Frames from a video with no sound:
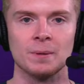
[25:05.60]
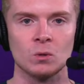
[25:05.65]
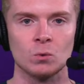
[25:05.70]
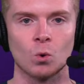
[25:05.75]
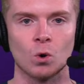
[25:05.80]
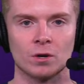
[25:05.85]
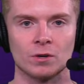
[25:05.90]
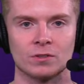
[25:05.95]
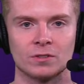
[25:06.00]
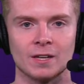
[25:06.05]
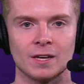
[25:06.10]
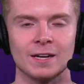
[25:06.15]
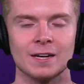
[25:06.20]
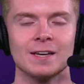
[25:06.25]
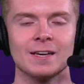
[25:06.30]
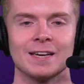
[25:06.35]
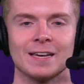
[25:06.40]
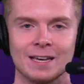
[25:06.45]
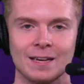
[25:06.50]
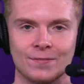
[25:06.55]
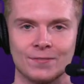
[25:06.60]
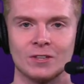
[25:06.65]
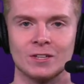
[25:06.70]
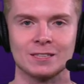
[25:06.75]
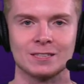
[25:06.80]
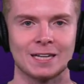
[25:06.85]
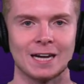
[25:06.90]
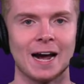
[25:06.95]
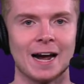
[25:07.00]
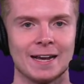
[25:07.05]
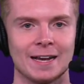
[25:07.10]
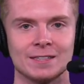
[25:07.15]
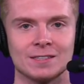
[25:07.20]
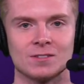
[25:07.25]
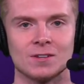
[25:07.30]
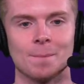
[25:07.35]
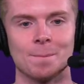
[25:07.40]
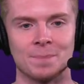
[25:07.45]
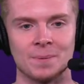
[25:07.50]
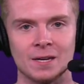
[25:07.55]
be worth it if this guy
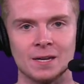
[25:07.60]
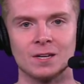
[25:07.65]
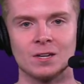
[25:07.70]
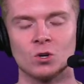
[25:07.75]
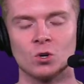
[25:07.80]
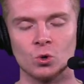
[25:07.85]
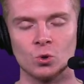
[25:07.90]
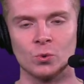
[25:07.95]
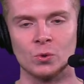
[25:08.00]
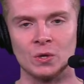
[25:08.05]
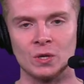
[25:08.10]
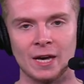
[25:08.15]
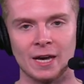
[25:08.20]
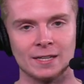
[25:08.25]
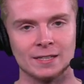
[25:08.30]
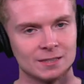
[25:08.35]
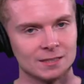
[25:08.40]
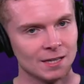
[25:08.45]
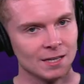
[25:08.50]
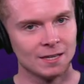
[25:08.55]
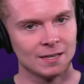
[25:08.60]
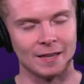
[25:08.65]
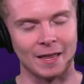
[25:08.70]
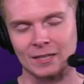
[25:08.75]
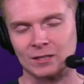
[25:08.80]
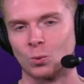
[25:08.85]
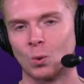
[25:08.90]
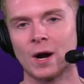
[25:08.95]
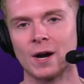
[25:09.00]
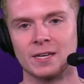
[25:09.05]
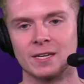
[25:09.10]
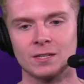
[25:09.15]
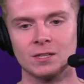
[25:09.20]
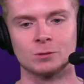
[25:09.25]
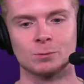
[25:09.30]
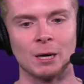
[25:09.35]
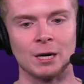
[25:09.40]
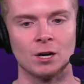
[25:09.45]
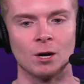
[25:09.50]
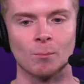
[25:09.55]
ends up being who he is. That's why he
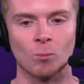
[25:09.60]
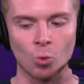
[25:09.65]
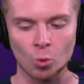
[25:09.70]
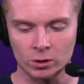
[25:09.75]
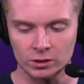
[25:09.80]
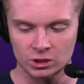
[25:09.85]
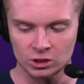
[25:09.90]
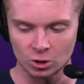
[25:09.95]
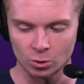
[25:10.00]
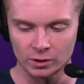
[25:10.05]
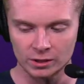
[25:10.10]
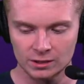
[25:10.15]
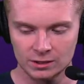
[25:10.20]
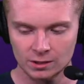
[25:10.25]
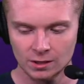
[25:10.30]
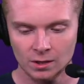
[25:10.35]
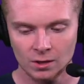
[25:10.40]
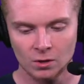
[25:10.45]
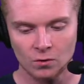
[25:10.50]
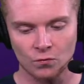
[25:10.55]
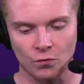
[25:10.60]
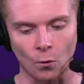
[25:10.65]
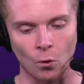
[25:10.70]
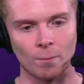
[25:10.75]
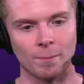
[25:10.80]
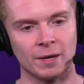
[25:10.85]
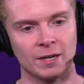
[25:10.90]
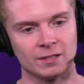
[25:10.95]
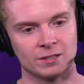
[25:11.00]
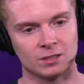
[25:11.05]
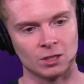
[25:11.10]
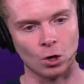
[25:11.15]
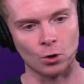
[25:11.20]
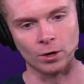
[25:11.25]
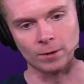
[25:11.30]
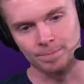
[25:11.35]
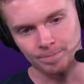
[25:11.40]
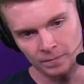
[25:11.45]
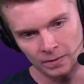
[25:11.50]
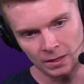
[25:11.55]
is my number one choice for
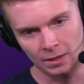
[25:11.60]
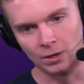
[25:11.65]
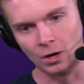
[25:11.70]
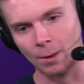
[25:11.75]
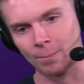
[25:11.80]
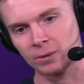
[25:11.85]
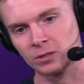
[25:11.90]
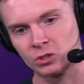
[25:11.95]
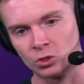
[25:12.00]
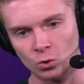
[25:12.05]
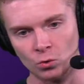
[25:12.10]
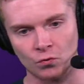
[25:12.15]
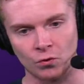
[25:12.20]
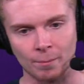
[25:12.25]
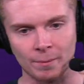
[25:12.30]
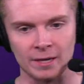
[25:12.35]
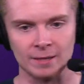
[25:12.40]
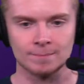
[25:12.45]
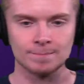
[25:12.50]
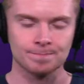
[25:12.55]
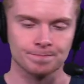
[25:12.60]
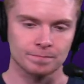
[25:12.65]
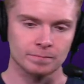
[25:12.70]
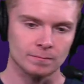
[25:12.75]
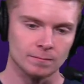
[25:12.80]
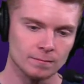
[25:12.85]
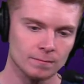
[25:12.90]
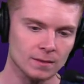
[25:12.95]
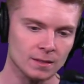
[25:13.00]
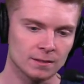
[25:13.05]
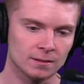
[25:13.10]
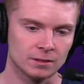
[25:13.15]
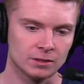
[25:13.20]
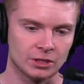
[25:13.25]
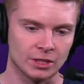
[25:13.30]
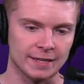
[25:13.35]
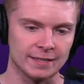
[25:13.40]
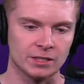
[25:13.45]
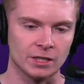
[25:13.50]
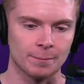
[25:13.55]
Minnesota. Number two for me,
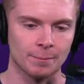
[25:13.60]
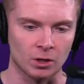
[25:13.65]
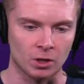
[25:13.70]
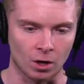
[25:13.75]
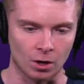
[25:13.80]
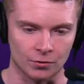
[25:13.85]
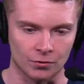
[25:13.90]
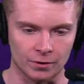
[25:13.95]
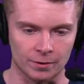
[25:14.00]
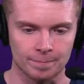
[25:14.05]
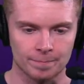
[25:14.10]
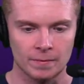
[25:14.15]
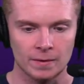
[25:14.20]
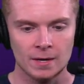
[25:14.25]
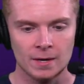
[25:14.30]
J.J. McCarthy.